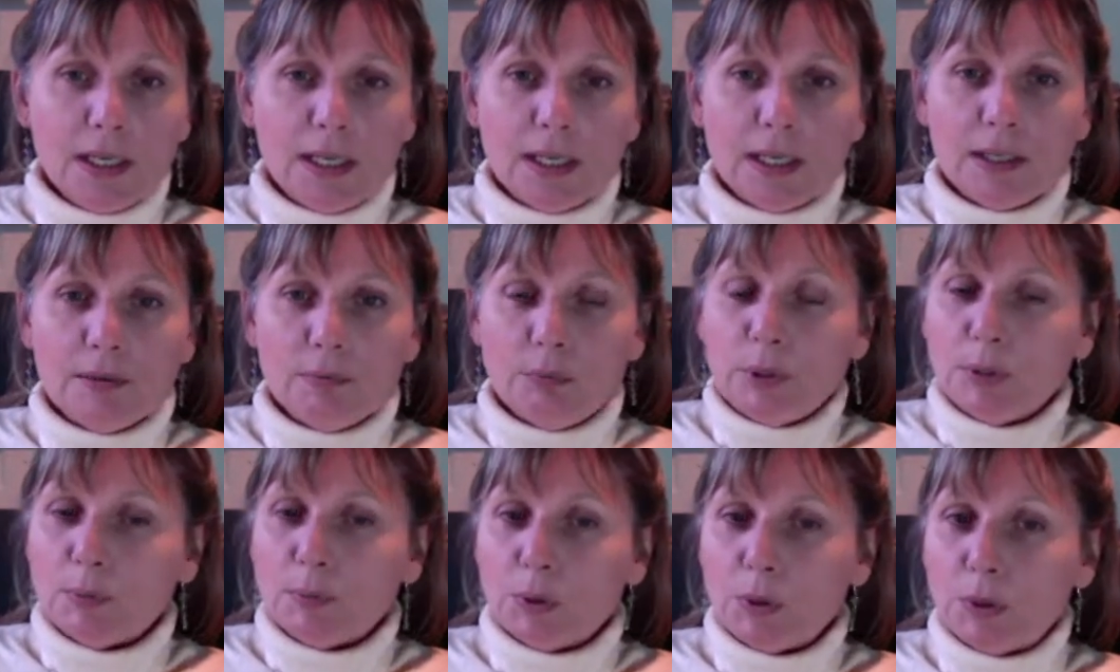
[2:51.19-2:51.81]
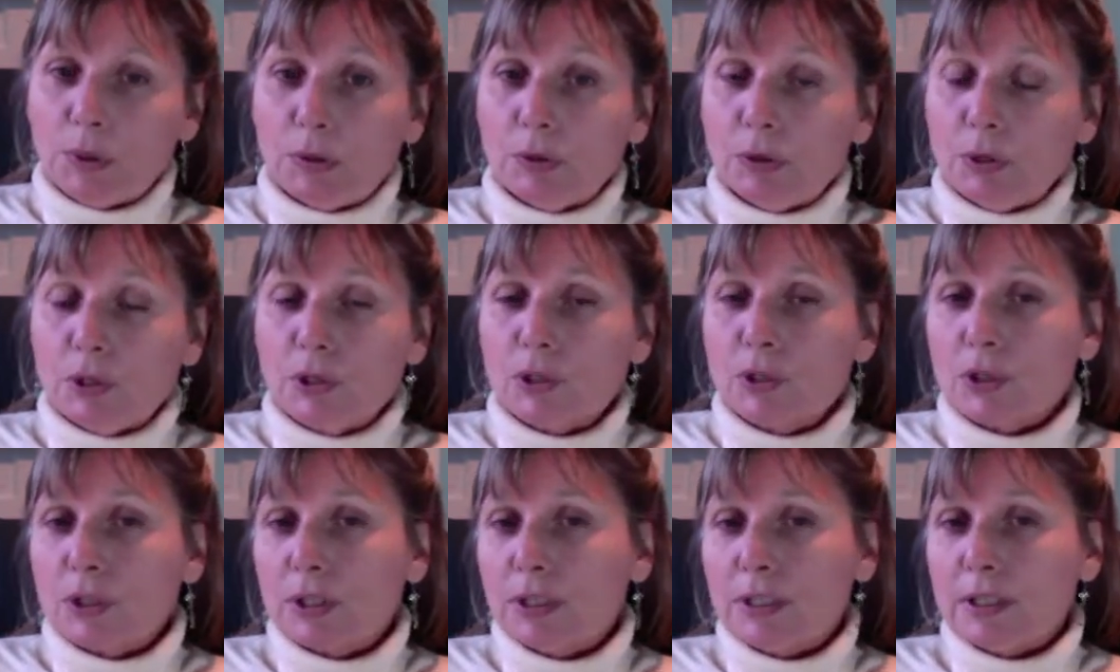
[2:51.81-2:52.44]
And people don't
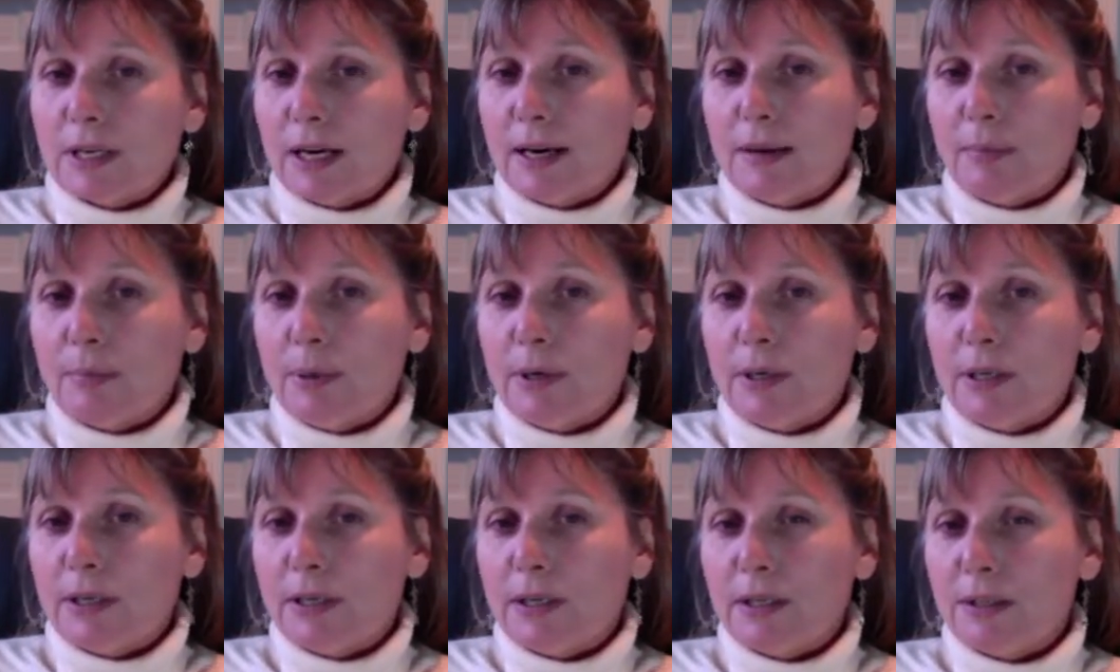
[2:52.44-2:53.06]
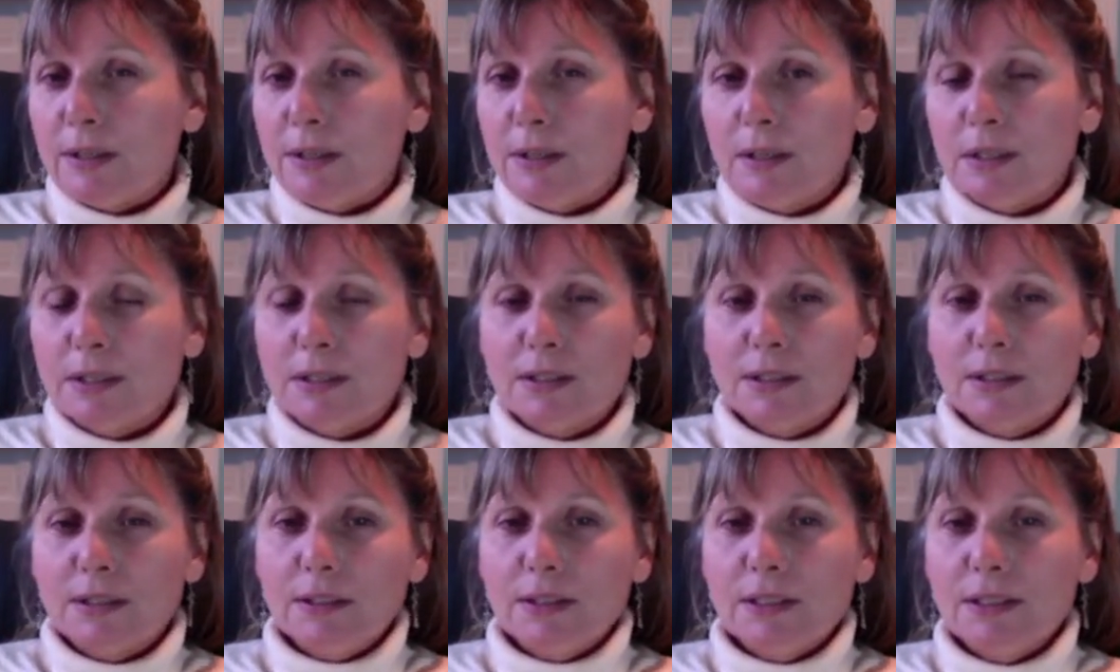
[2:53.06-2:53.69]
usually tap on anything
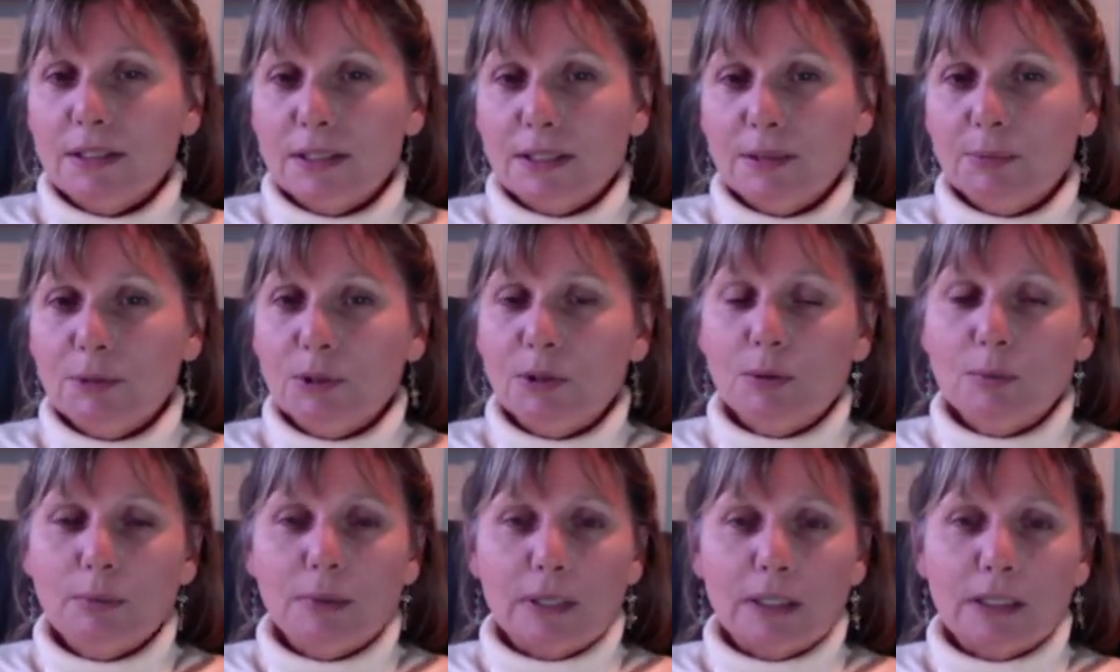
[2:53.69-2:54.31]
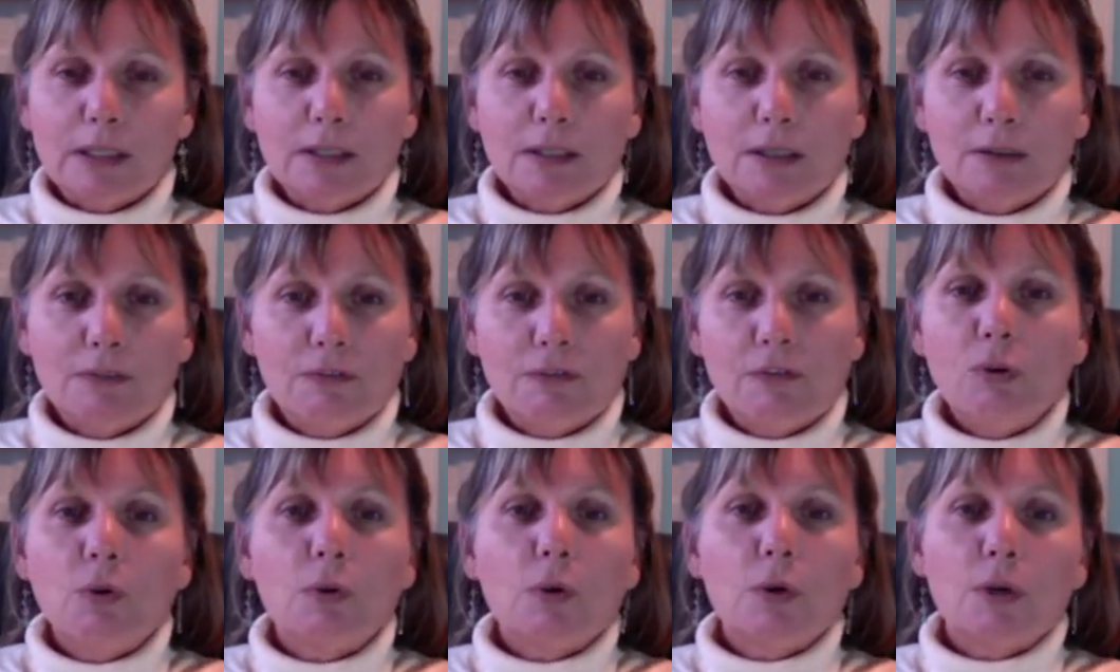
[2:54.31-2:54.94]
until it gets up to about a
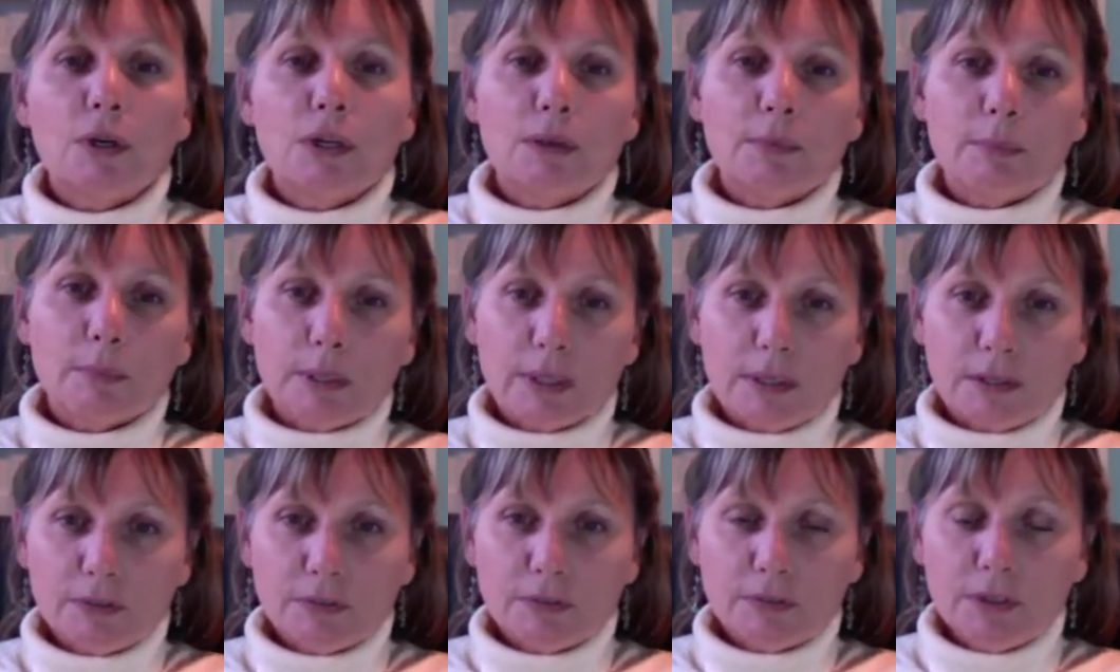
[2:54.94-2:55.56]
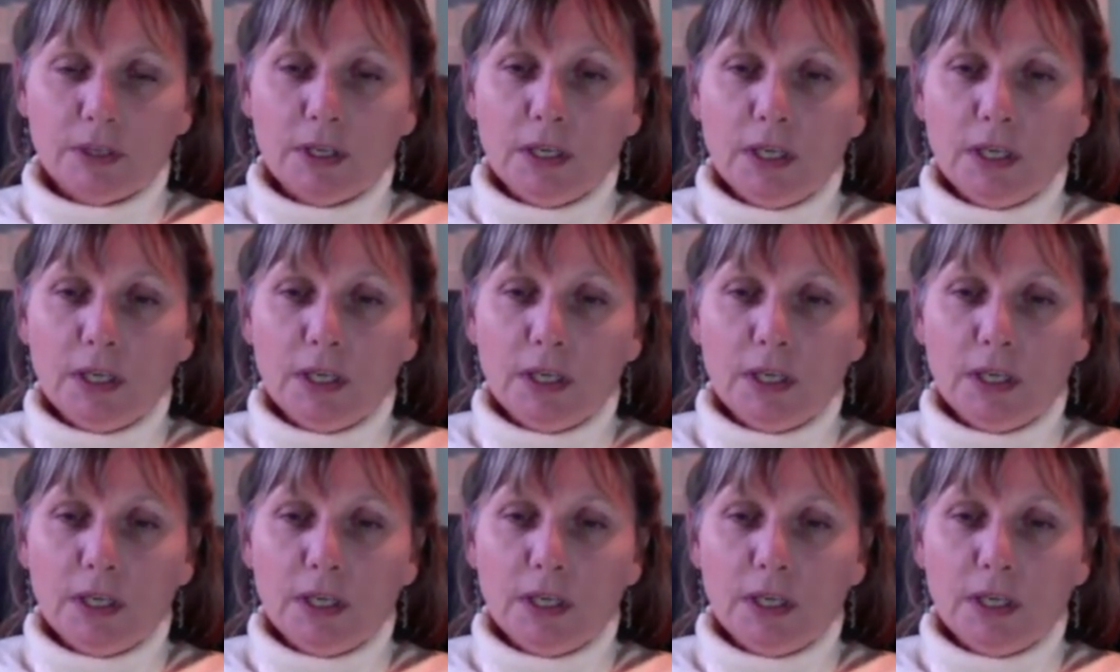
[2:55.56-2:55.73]
4 and above.